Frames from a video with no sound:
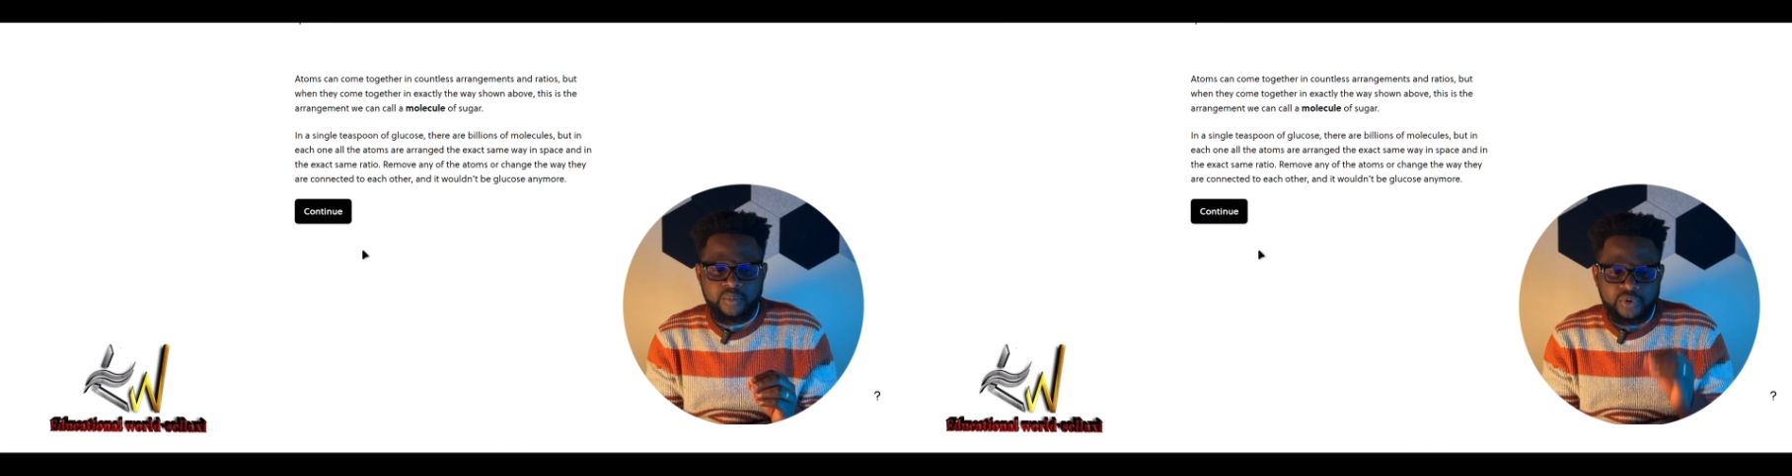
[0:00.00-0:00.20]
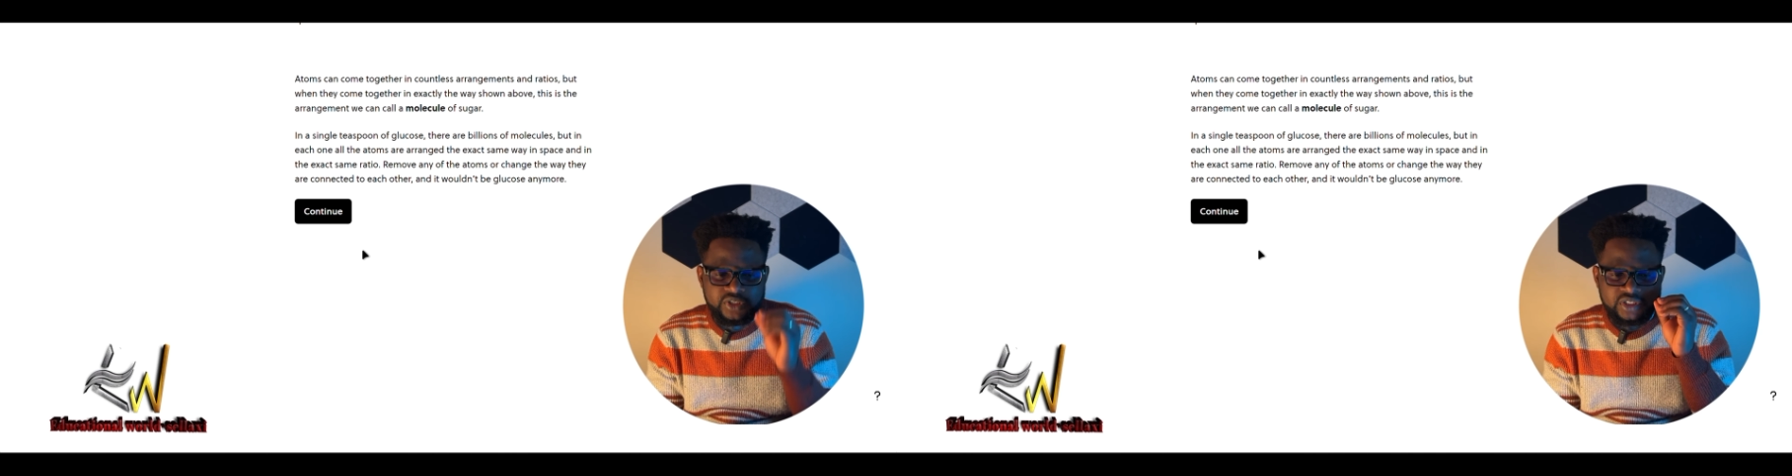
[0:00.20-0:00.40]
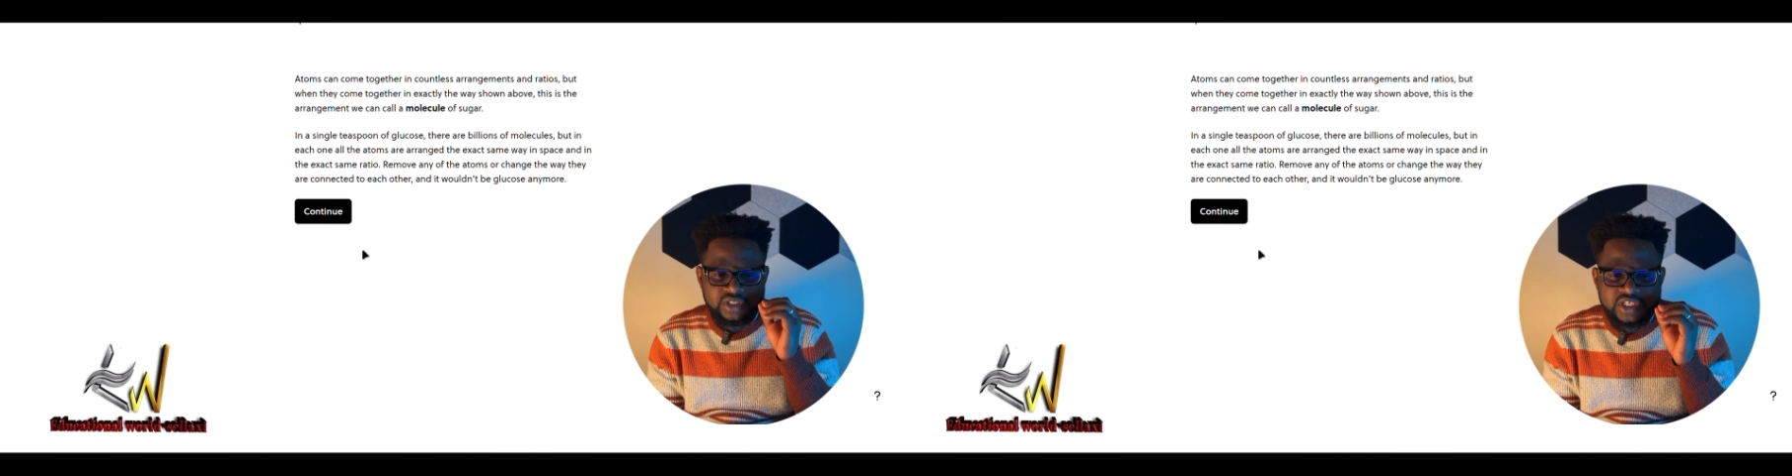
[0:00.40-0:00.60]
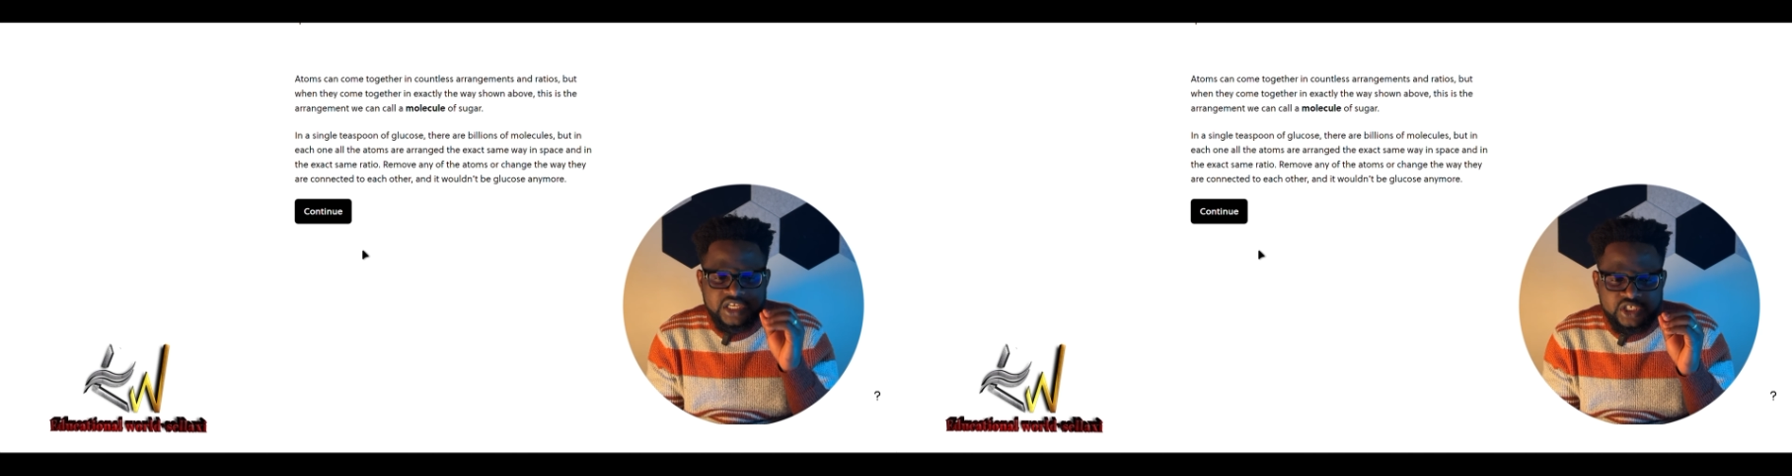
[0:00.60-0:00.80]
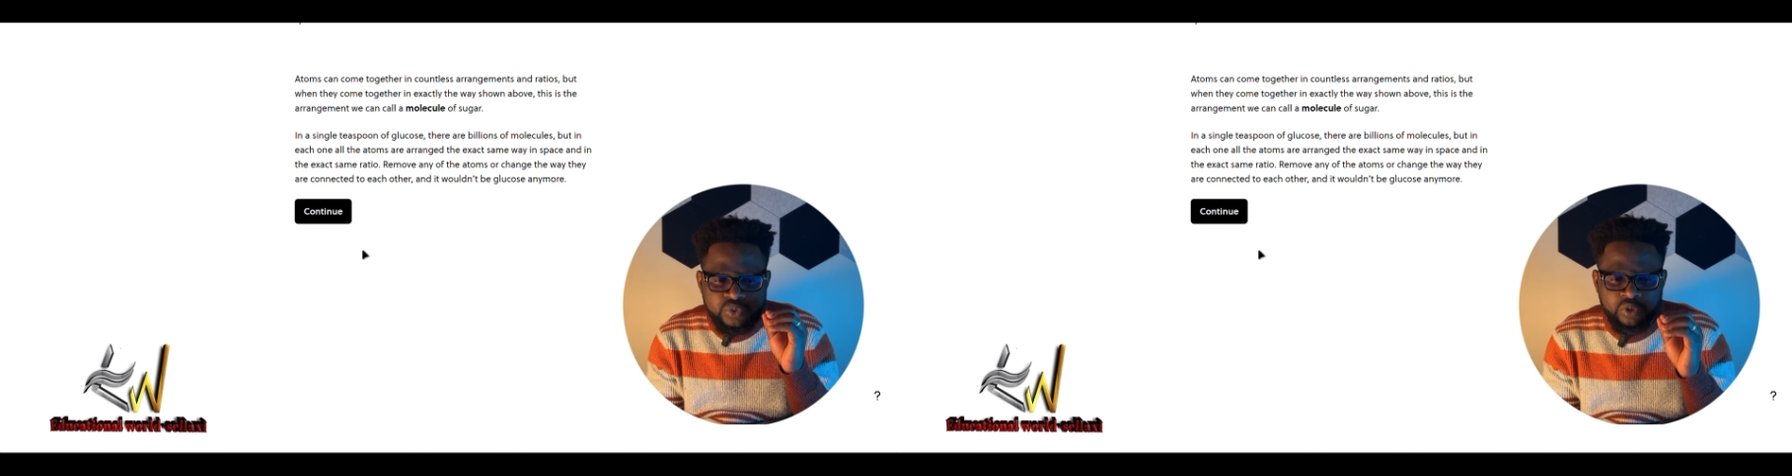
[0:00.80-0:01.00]
but in
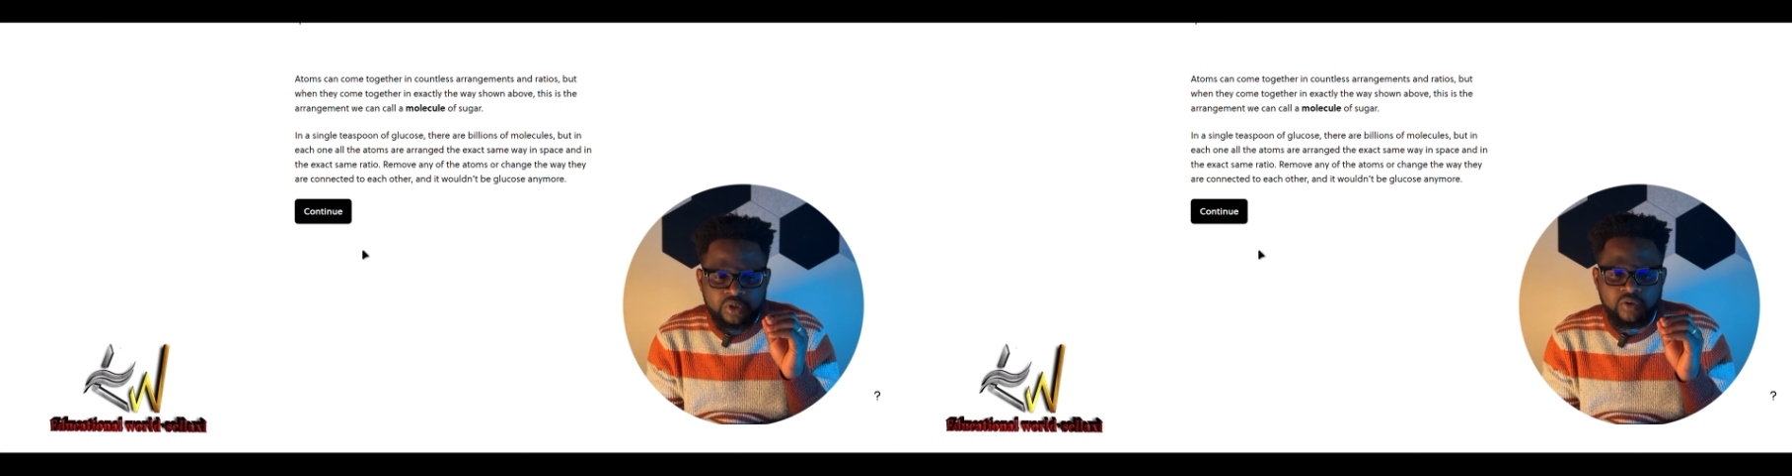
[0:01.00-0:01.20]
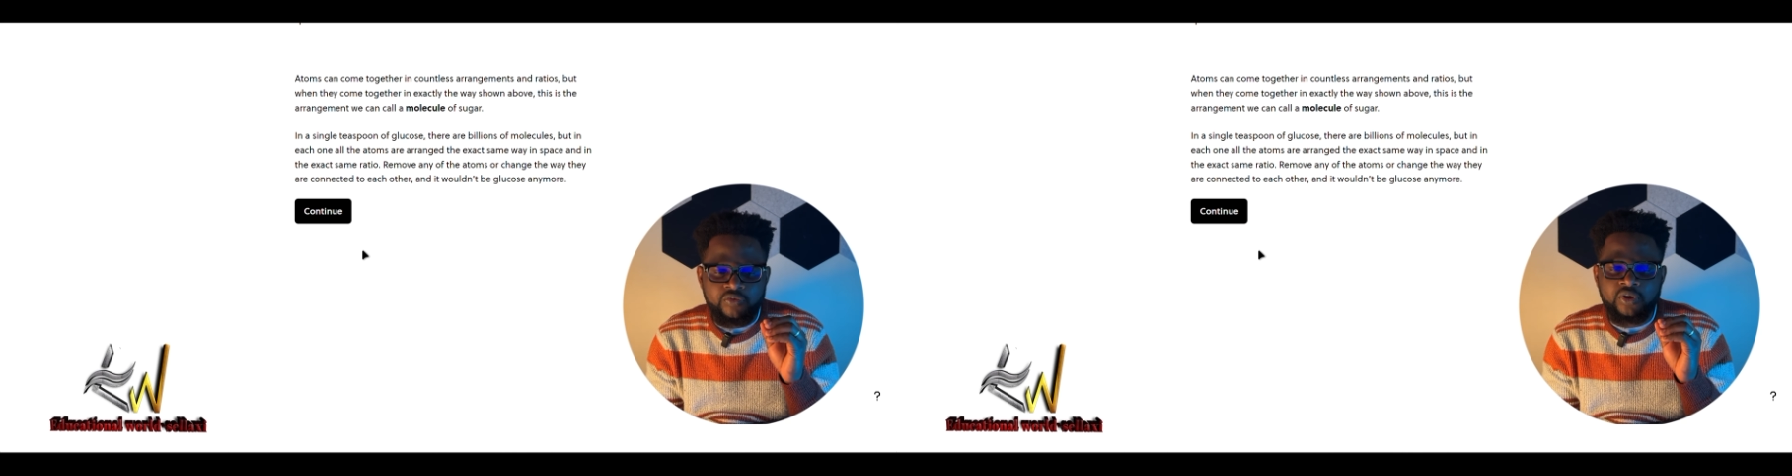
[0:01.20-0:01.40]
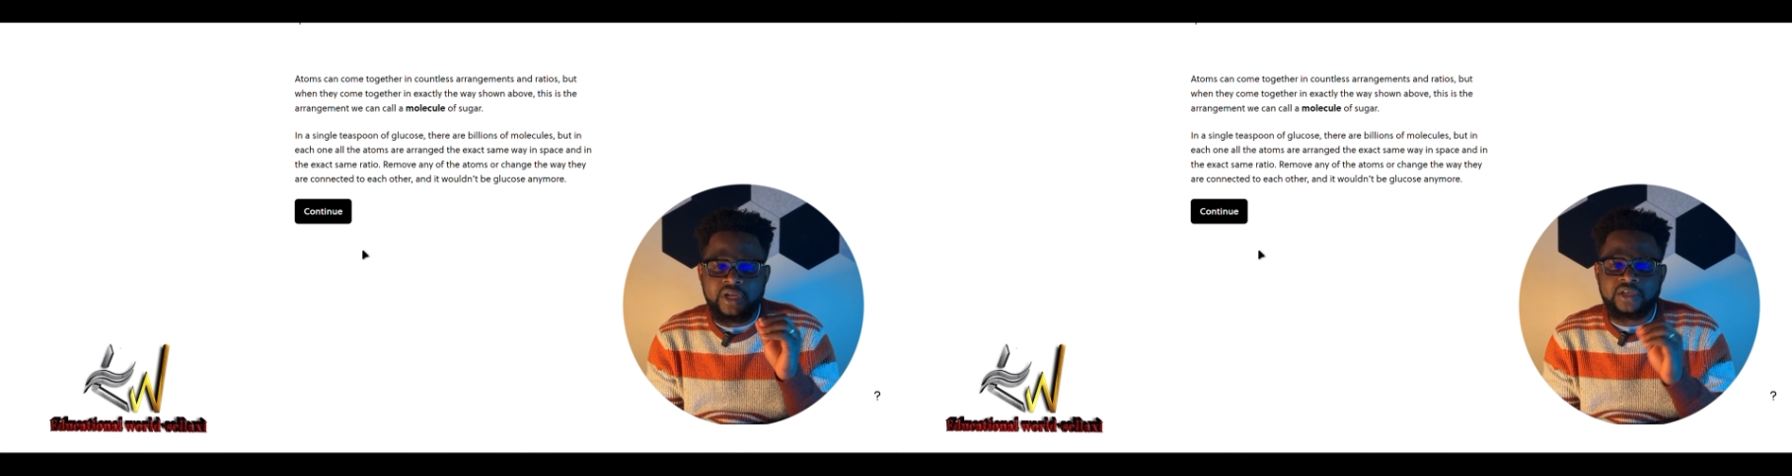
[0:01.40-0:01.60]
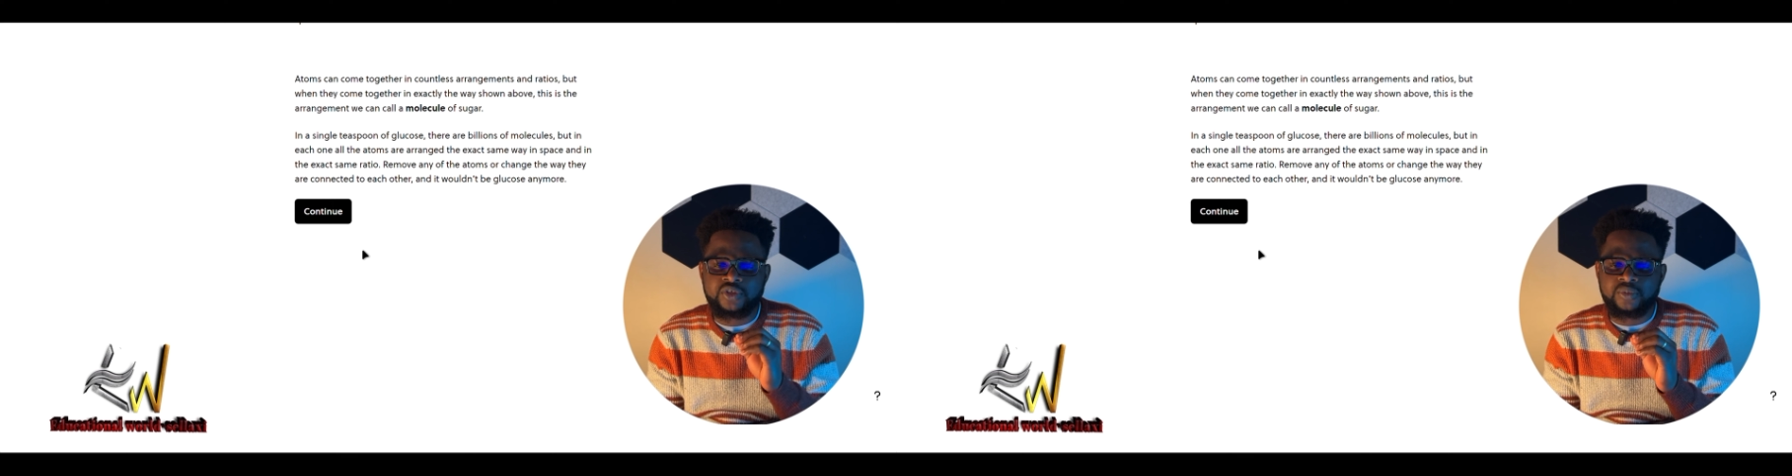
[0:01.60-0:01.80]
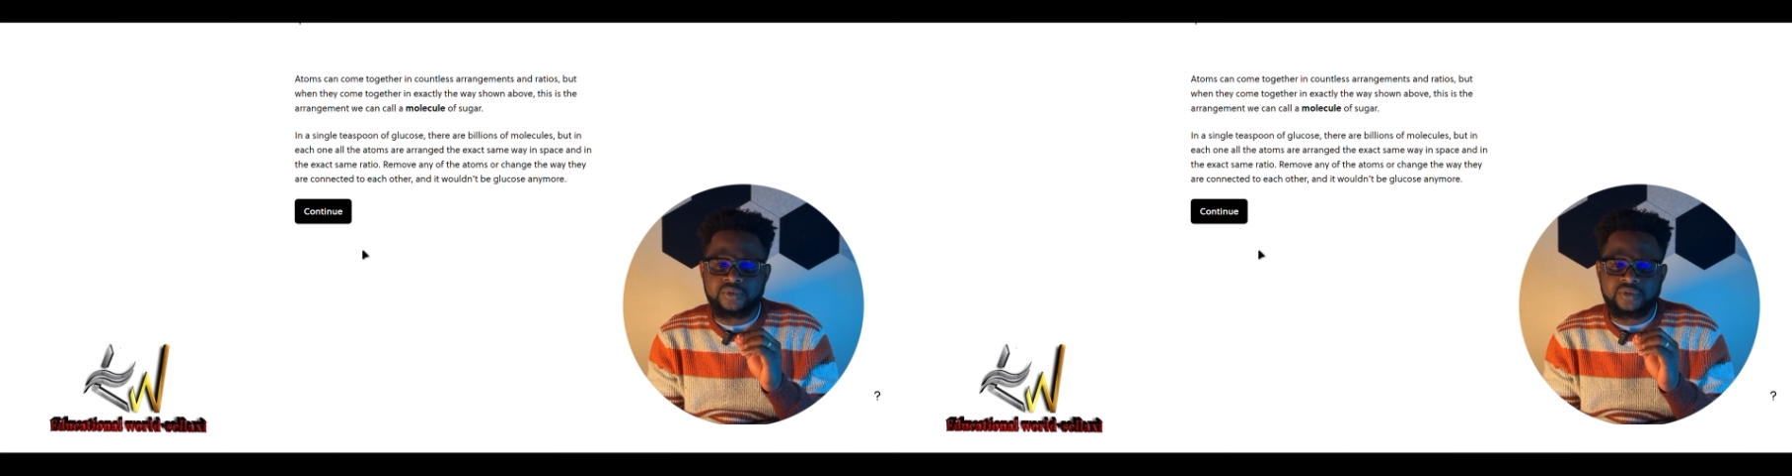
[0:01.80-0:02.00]
each one of all the
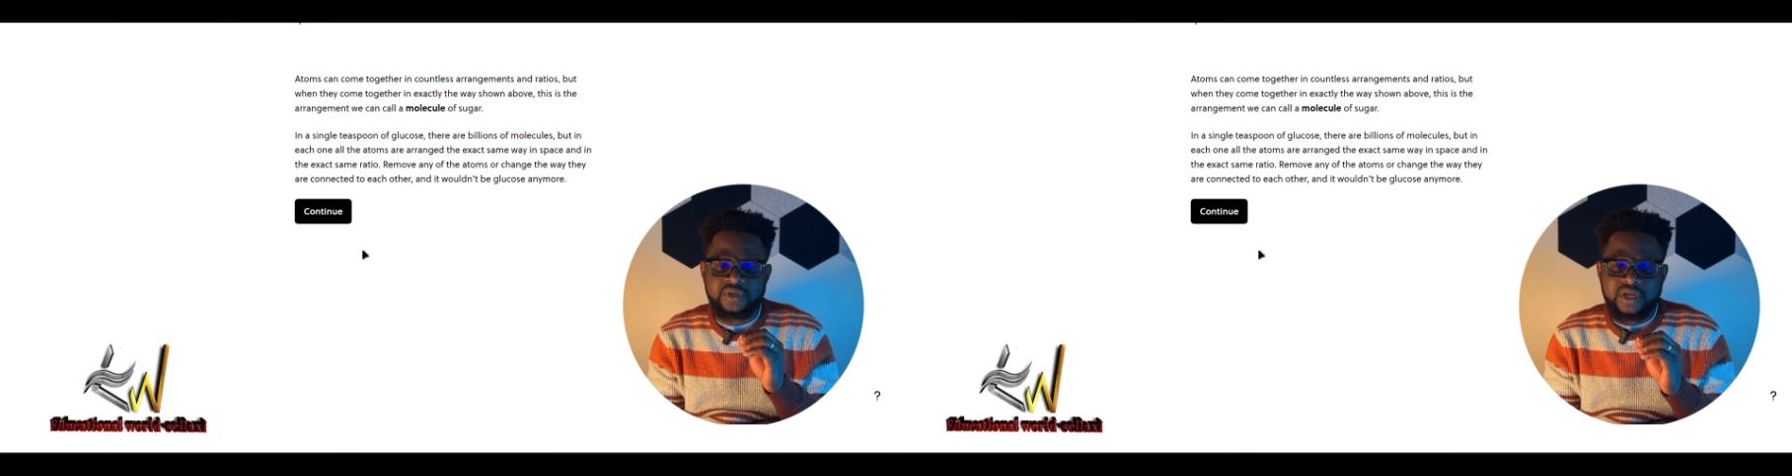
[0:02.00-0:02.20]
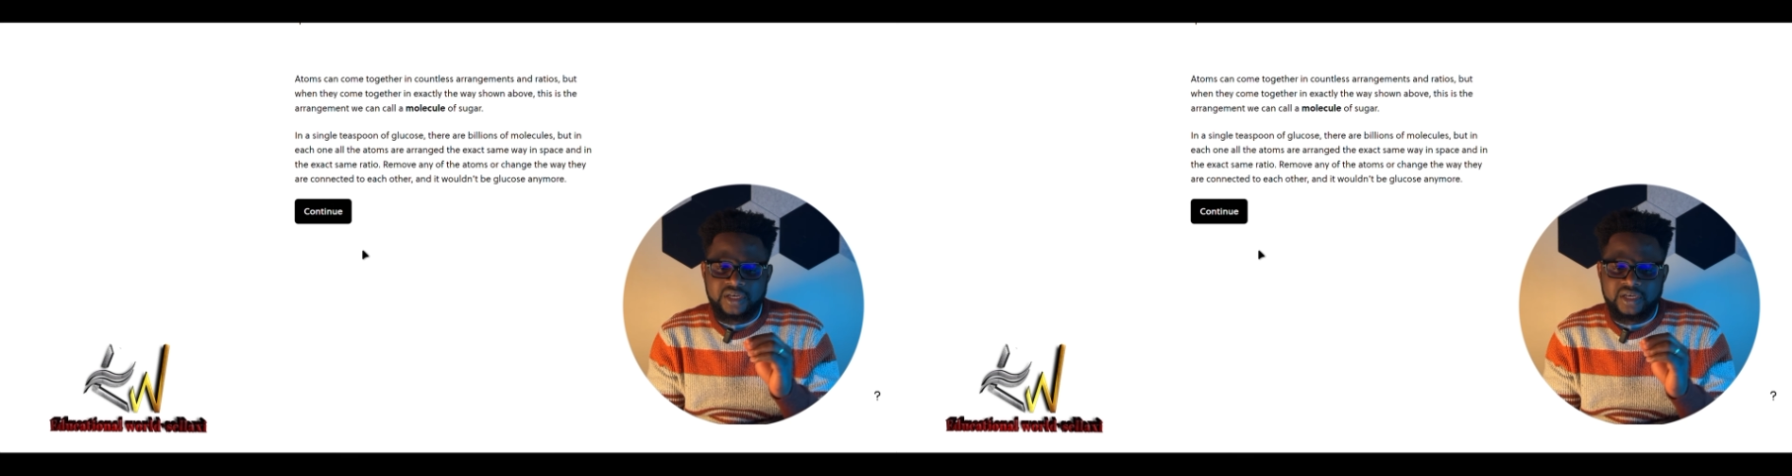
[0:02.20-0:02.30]
atoms,